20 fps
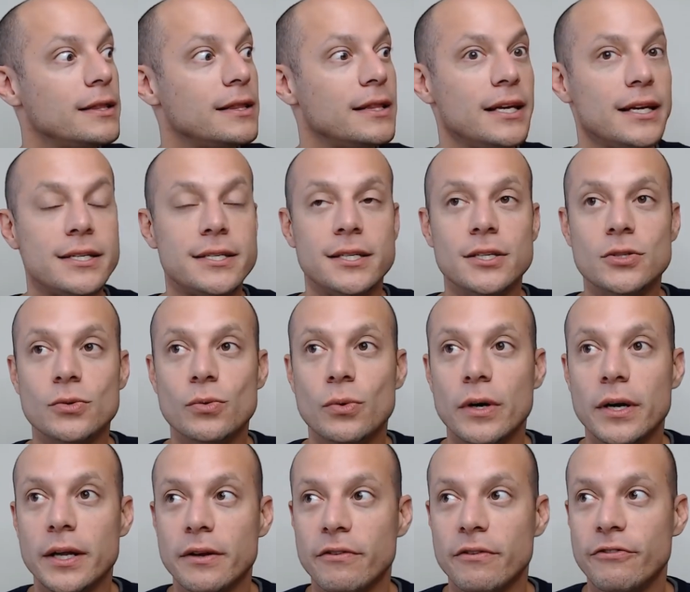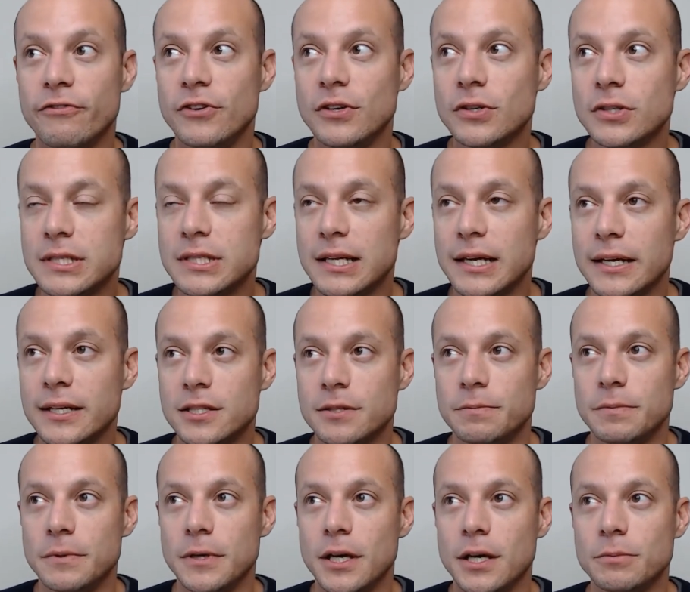this is what it feels like to
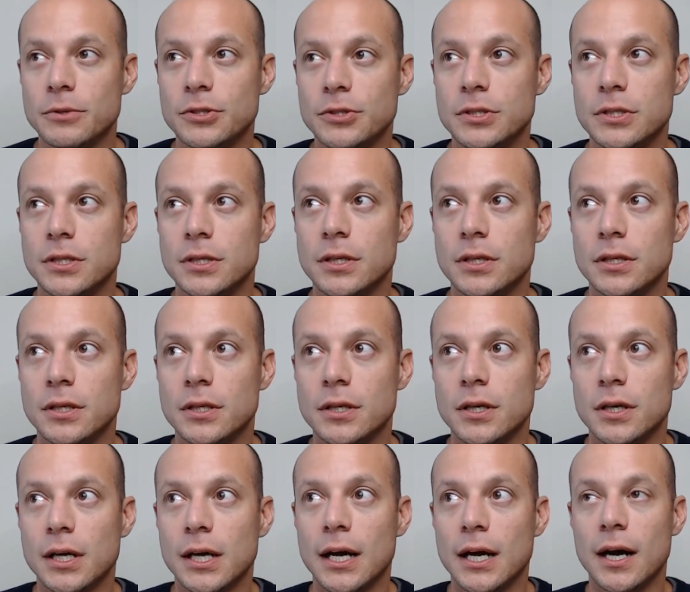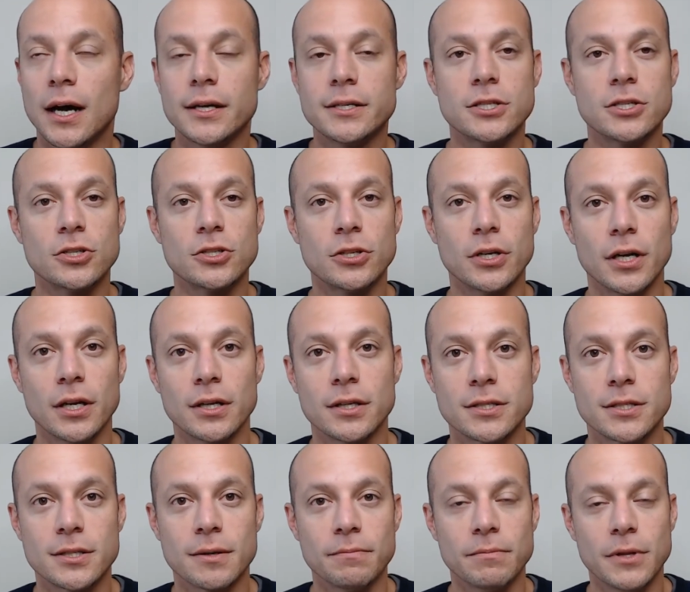be able to concentrate
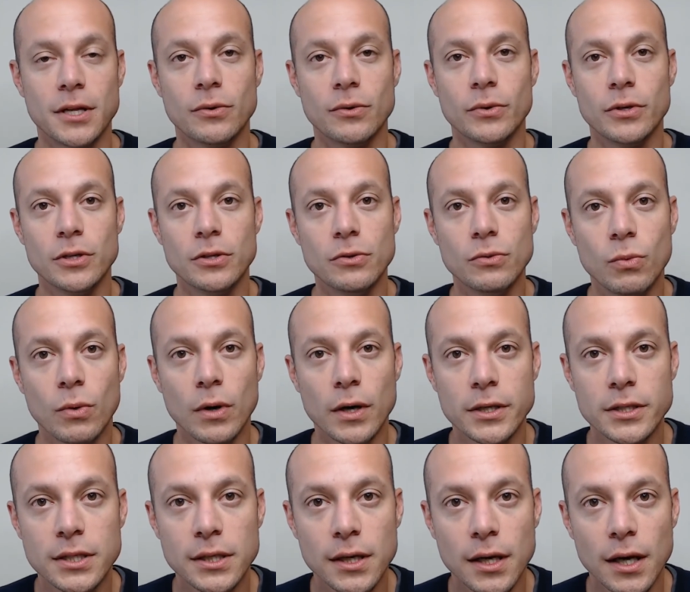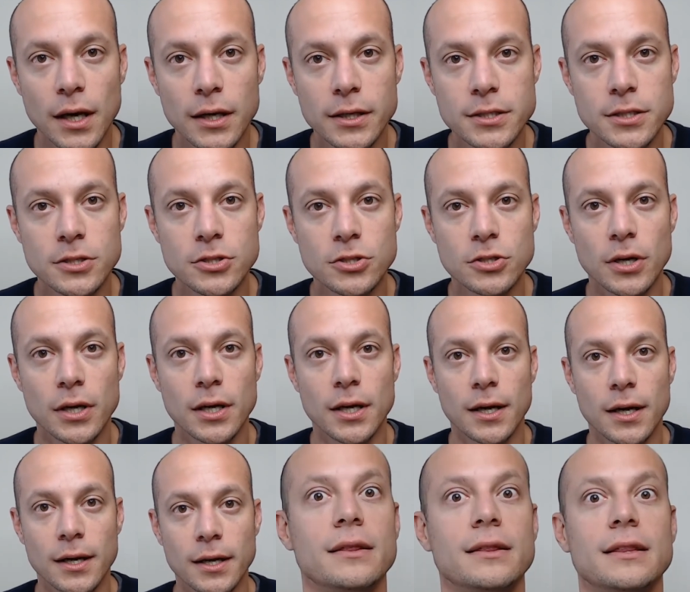on something when you want to concentrate
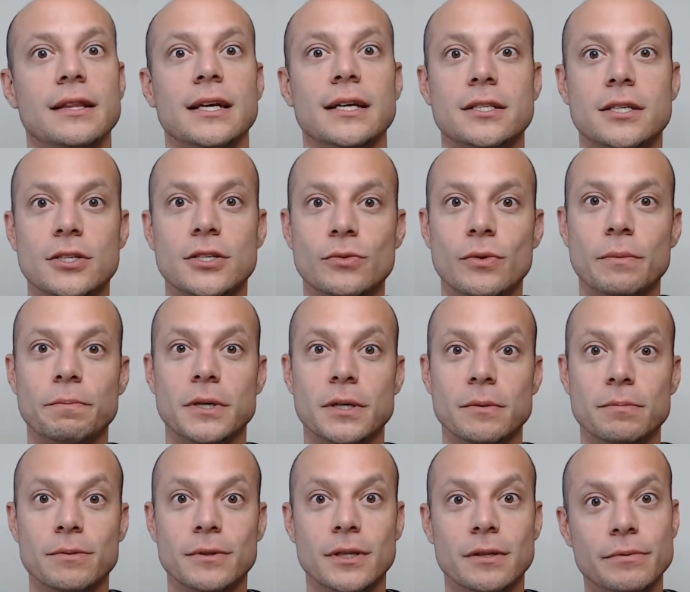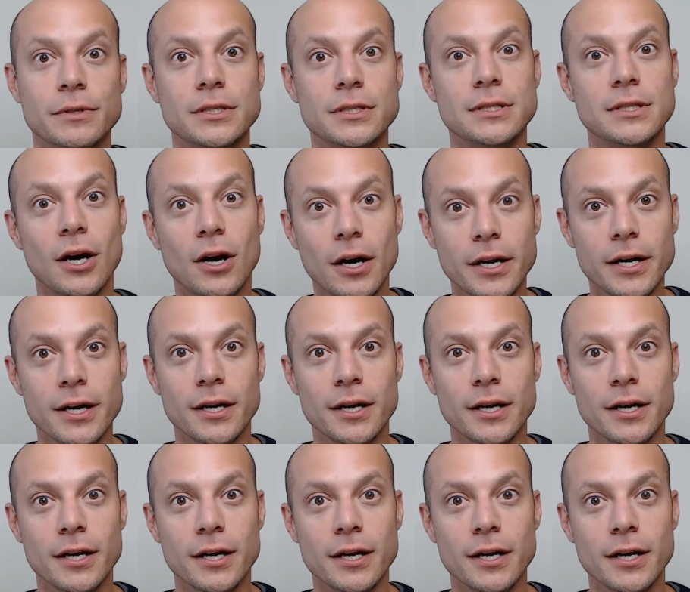on it. This is what people have been talking